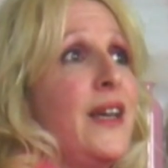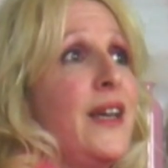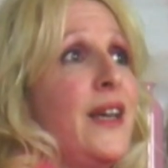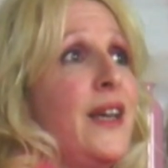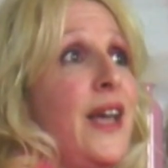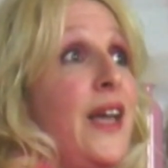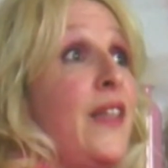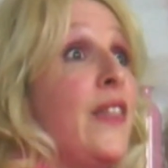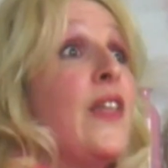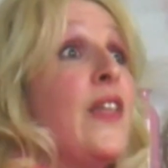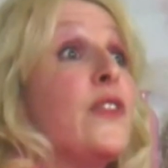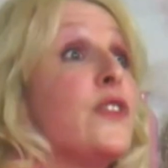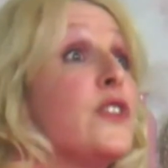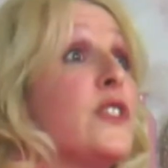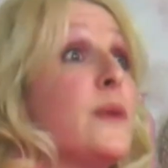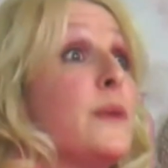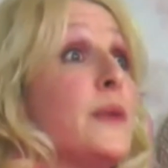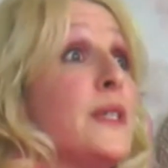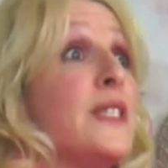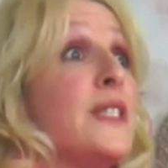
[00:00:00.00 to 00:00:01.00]
And then
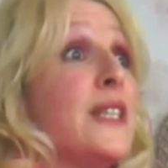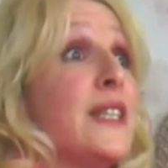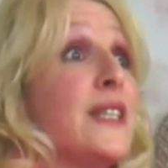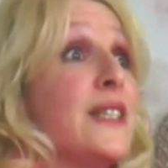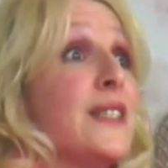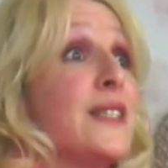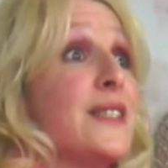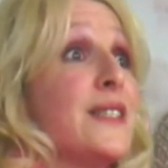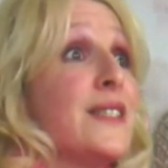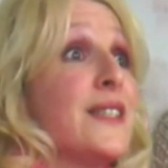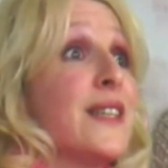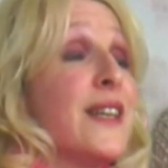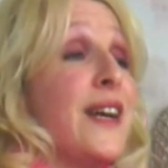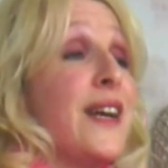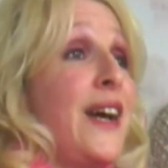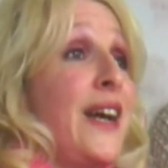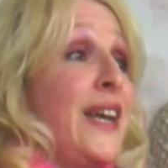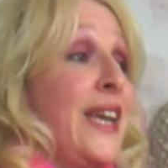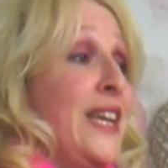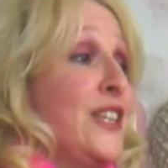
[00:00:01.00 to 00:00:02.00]
there's the business.
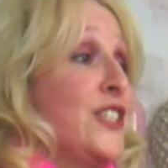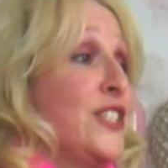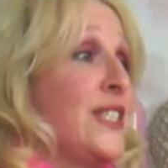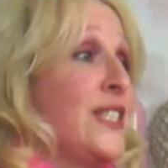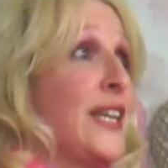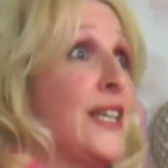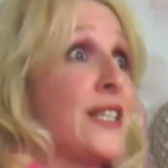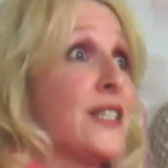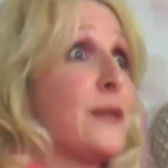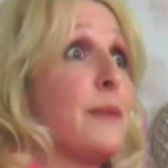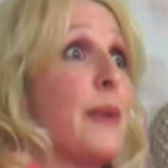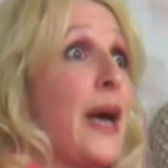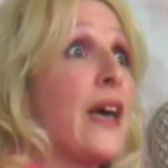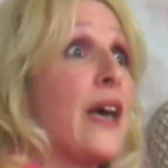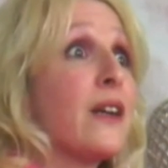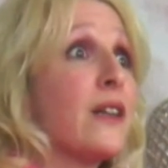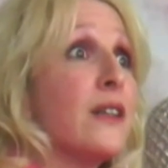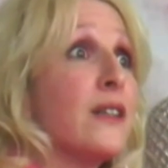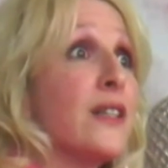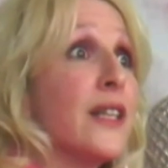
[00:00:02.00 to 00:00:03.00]
I can't just take a
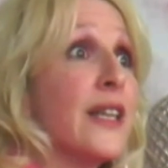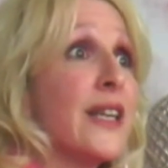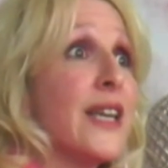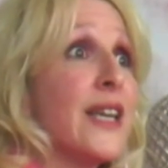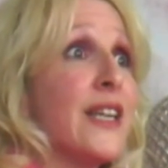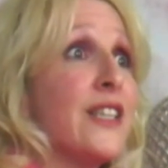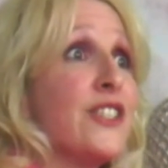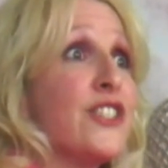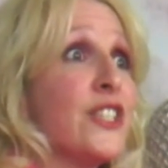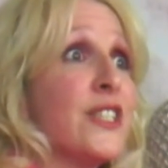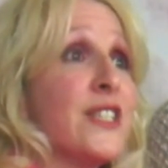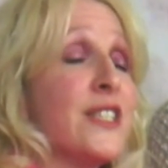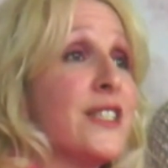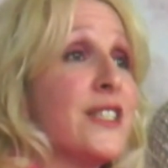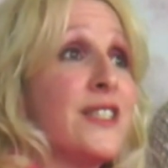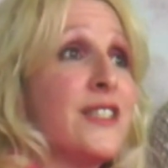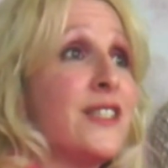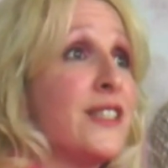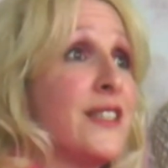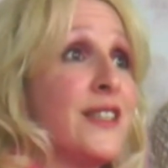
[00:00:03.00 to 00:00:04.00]
sabbatical. I can't
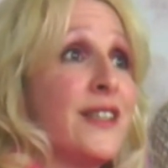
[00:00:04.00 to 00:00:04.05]
just,